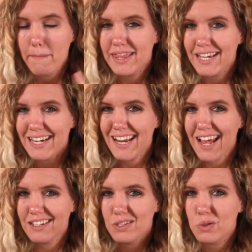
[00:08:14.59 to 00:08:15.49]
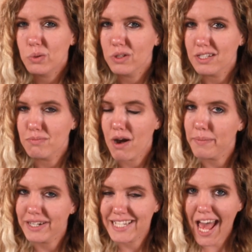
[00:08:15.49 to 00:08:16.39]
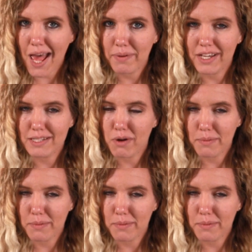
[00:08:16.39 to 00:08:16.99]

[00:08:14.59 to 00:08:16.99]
but they're not as cool as mom or dad because